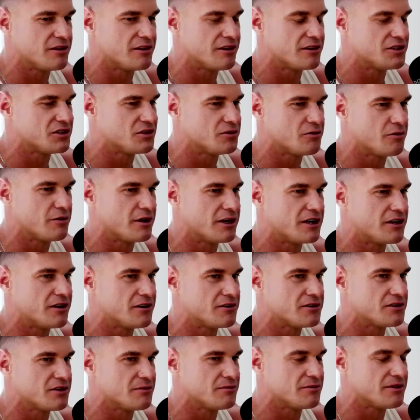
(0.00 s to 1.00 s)
on Twitter
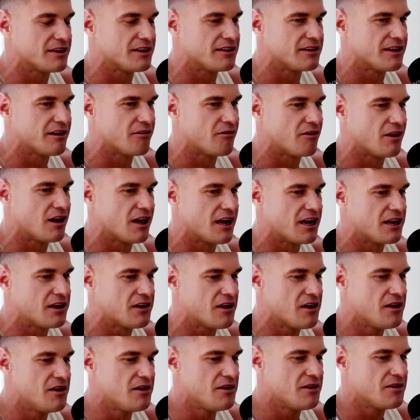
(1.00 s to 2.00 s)
or something, they were
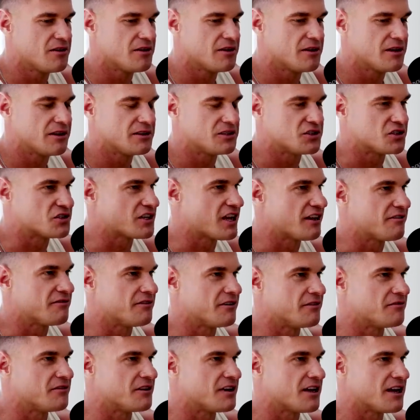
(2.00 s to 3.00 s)
like, just get
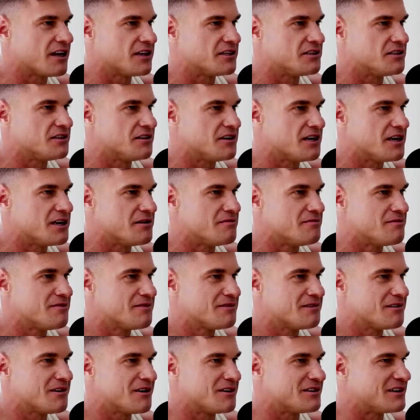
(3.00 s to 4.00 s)
fifty K to your name.
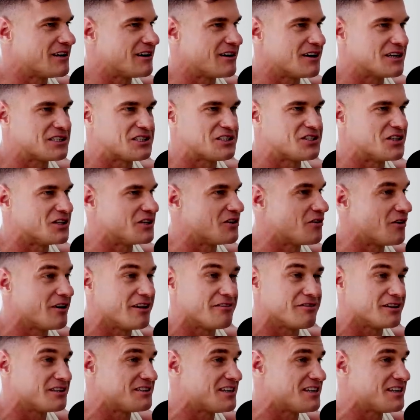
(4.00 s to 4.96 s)
Or they're yeah. just, or even